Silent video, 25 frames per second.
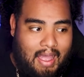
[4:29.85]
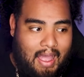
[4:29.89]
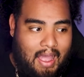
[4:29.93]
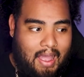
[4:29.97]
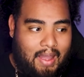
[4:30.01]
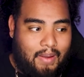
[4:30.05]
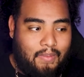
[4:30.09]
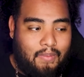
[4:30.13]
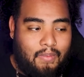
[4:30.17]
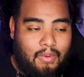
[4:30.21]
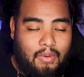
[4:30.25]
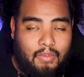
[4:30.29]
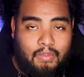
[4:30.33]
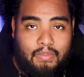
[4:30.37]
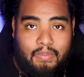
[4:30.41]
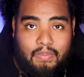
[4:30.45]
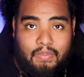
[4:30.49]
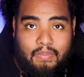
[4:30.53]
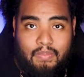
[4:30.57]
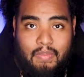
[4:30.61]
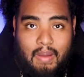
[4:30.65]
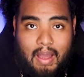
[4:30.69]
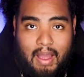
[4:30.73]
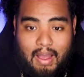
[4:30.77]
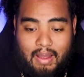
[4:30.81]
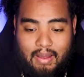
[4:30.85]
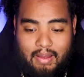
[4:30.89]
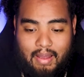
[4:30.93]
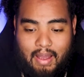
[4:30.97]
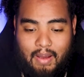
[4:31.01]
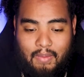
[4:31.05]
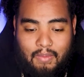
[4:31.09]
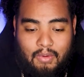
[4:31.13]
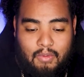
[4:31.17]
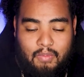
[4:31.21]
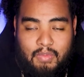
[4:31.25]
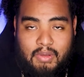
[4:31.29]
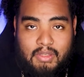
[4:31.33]
I
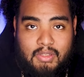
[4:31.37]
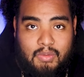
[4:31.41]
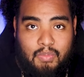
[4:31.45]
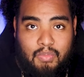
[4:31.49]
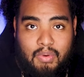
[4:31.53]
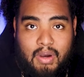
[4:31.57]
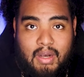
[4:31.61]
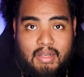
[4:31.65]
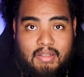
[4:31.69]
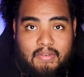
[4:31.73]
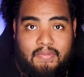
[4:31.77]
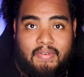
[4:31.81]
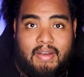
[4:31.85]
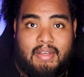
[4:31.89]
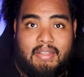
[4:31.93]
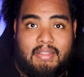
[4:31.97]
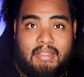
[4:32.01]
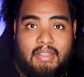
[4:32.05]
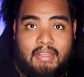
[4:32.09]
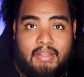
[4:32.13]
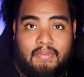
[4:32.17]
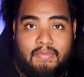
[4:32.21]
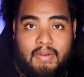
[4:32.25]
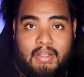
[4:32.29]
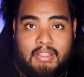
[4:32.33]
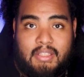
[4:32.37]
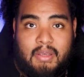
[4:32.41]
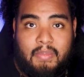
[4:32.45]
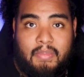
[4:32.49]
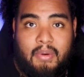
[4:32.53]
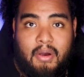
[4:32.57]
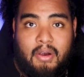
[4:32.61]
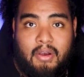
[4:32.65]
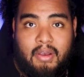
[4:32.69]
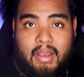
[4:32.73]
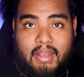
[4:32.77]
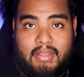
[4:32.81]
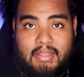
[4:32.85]
won't be surprised if I see Devante
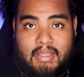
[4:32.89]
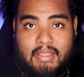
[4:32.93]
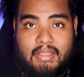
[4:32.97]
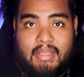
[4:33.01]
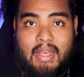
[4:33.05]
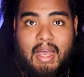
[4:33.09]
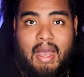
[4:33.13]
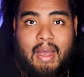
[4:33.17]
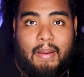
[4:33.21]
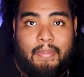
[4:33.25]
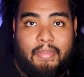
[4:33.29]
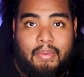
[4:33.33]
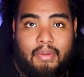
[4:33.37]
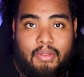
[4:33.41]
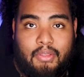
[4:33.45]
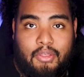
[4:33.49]
Parker as a top